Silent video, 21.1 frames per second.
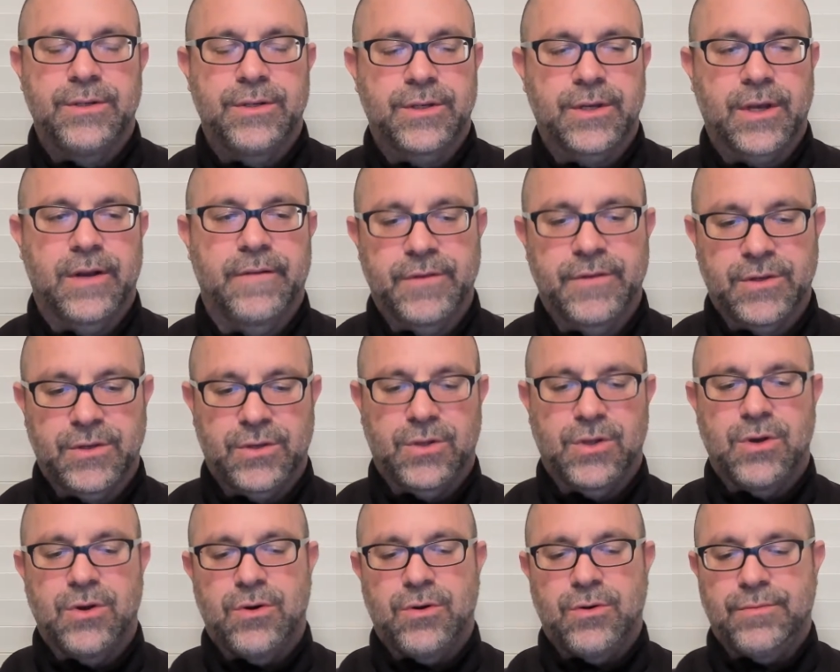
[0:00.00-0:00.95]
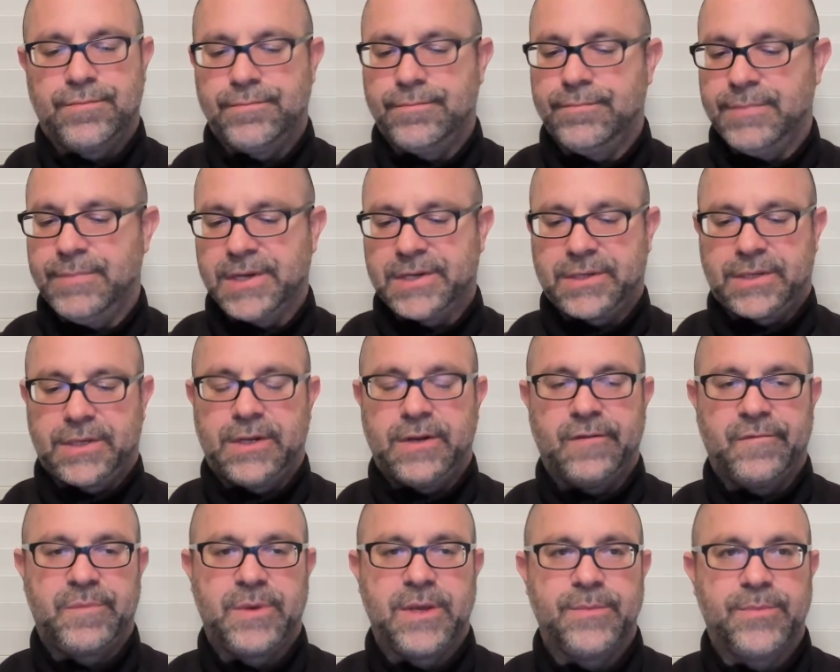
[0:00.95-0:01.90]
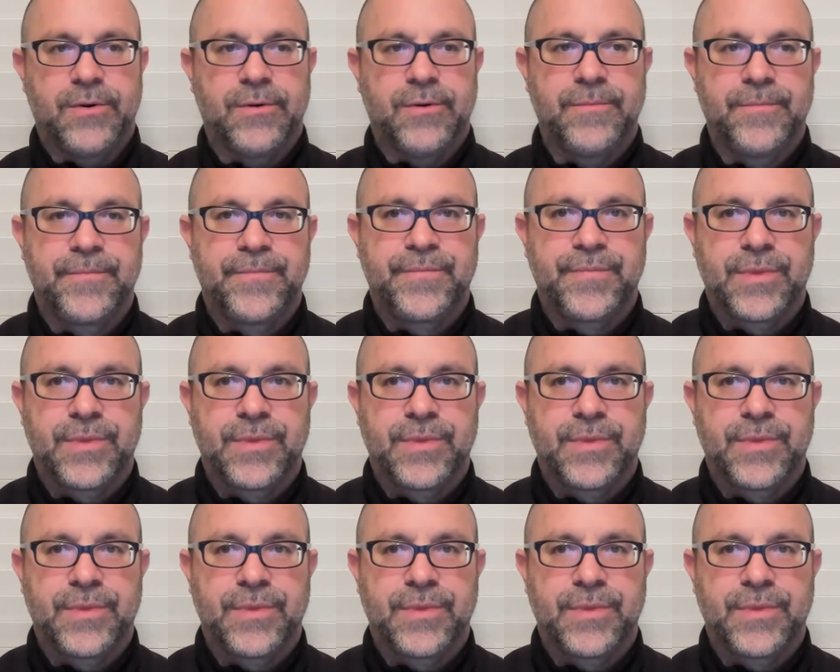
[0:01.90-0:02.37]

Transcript: just kind of a slow mixing of people.